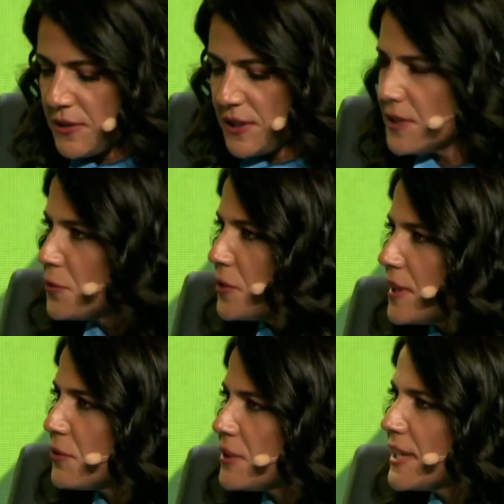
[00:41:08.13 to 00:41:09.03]
in a
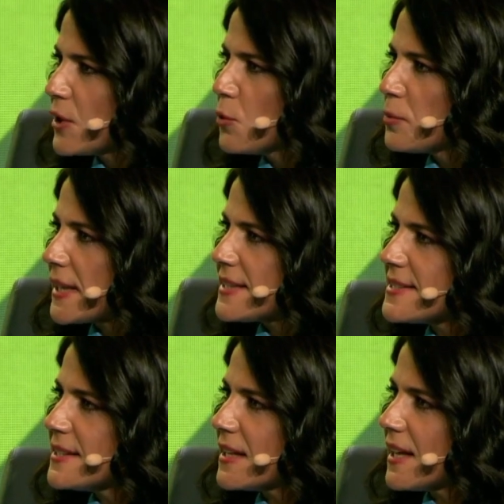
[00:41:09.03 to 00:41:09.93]
safe way.
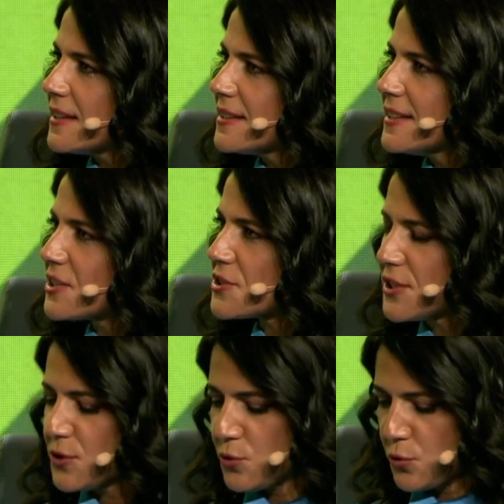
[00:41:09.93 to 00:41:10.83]
Katarina
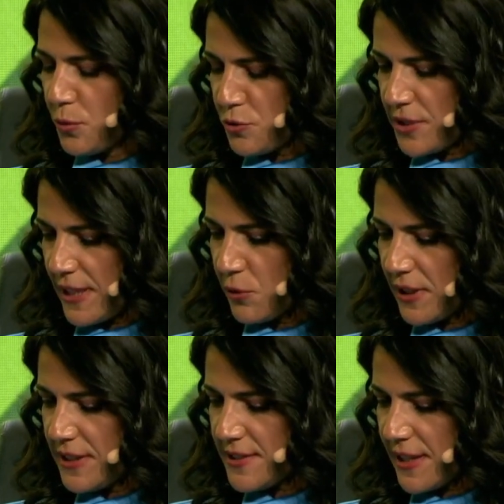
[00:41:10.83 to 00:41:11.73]
was talking about
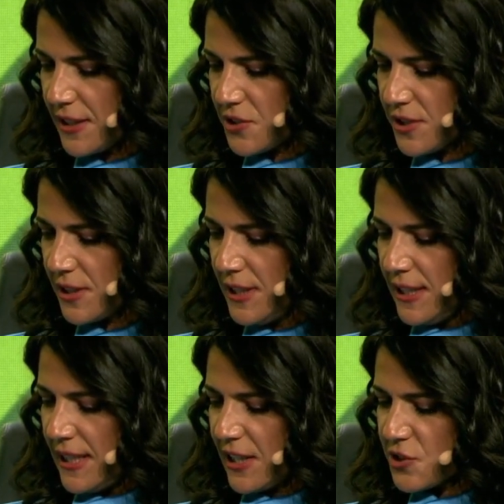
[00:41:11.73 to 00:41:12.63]
the
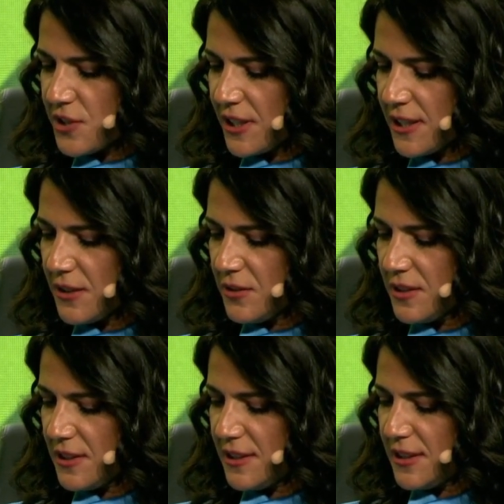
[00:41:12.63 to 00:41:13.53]
complexity of
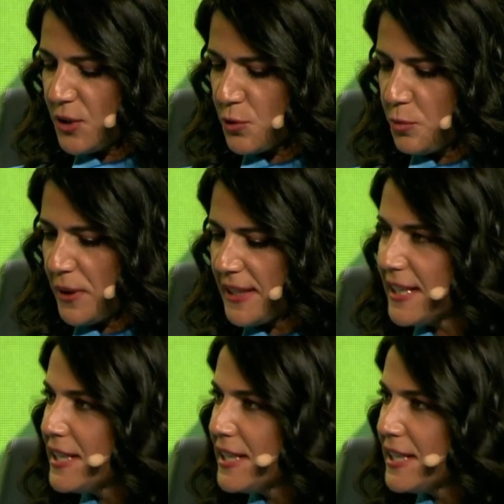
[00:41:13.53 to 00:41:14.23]
organizing